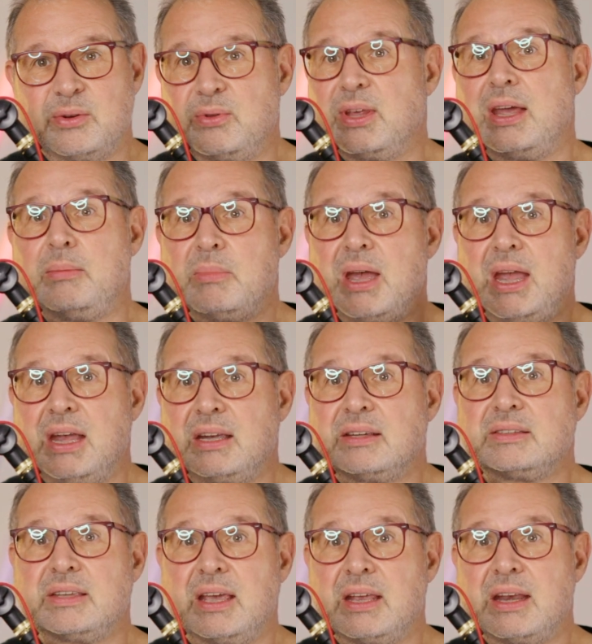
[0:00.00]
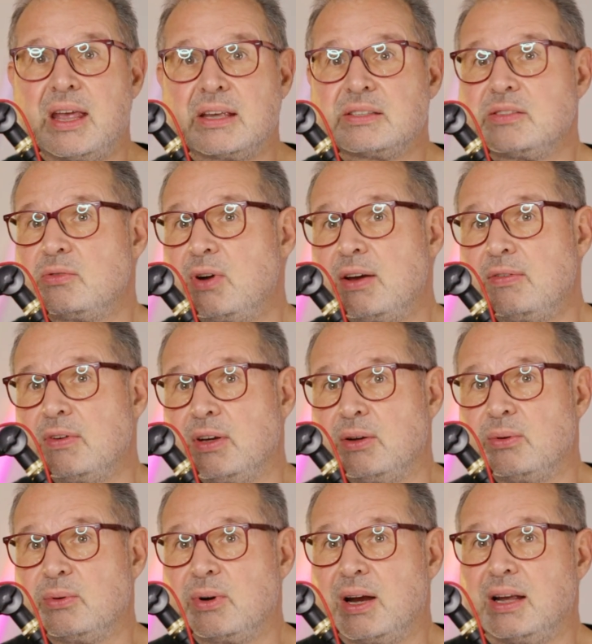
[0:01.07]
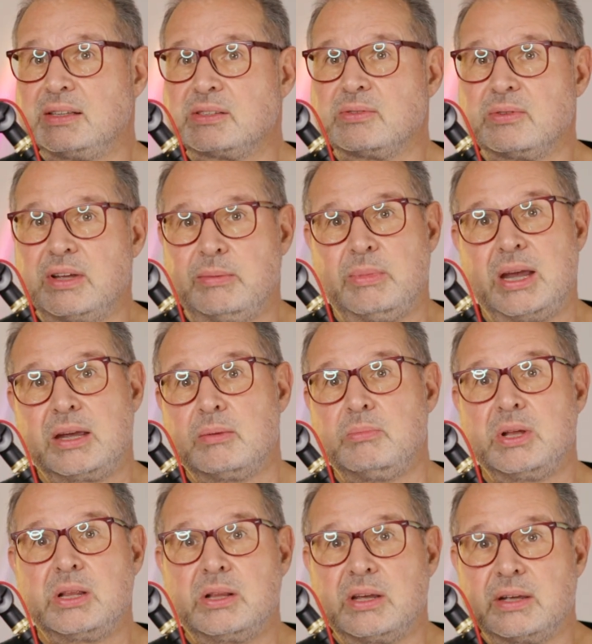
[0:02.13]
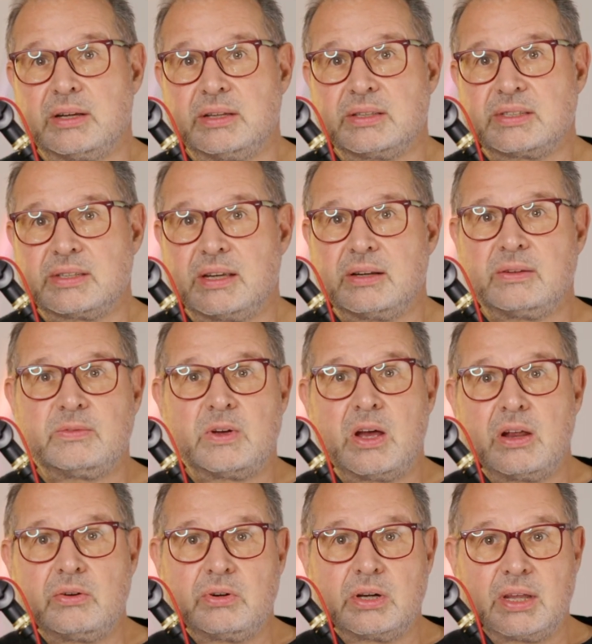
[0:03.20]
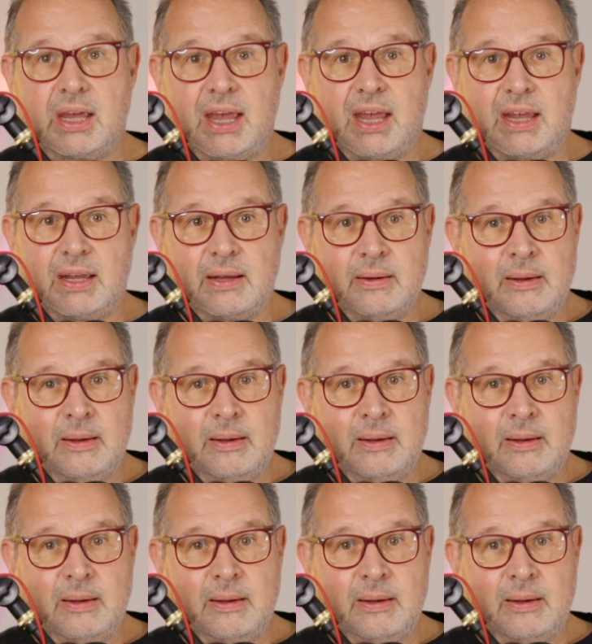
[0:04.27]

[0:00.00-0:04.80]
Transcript: they make 10x the revenue, right? So they make a million instead of 100k.